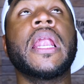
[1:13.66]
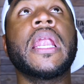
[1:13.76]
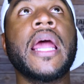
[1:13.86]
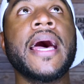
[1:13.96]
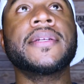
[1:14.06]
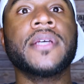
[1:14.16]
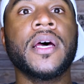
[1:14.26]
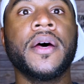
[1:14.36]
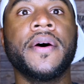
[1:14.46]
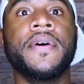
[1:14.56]
a lot
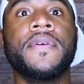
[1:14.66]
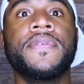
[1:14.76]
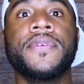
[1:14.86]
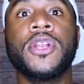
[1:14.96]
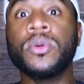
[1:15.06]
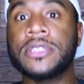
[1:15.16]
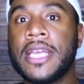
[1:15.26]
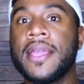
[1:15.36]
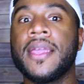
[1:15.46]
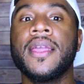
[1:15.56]
of
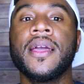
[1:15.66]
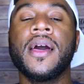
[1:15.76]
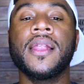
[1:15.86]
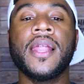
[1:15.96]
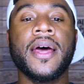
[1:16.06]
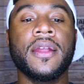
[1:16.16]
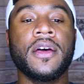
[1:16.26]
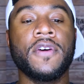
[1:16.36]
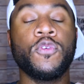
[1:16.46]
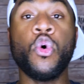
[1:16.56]
note-taking, a lot
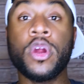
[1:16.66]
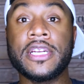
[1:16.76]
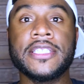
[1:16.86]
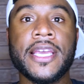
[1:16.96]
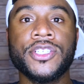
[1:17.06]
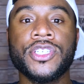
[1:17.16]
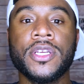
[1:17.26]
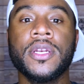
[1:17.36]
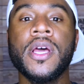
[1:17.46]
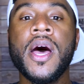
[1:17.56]
of
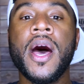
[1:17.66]
organization,